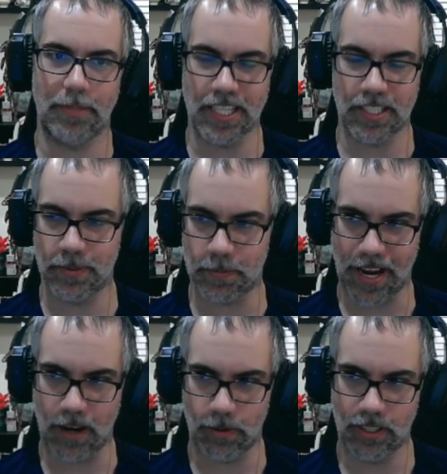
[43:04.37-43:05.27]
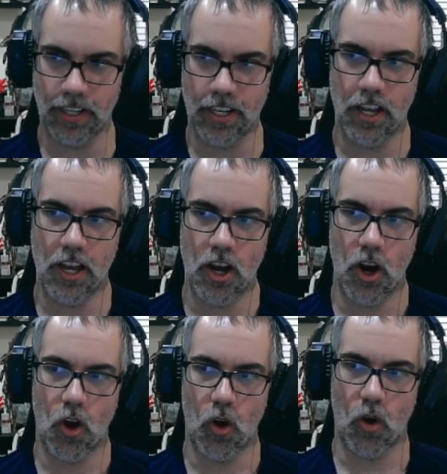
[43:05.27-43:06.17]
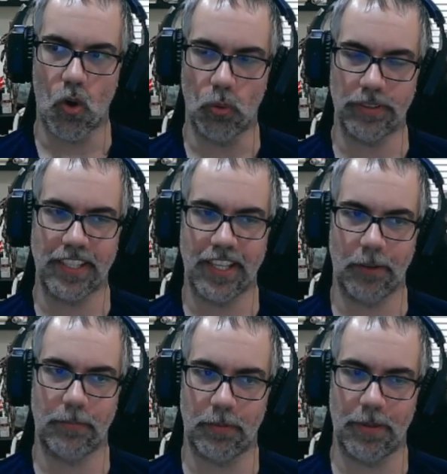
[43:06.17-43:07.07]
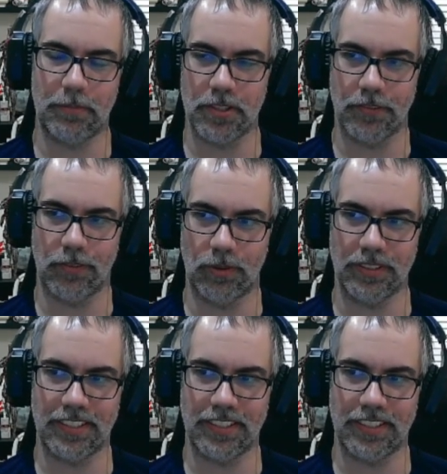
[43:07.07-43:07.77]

Blasphemous Power only help their Memories of Old.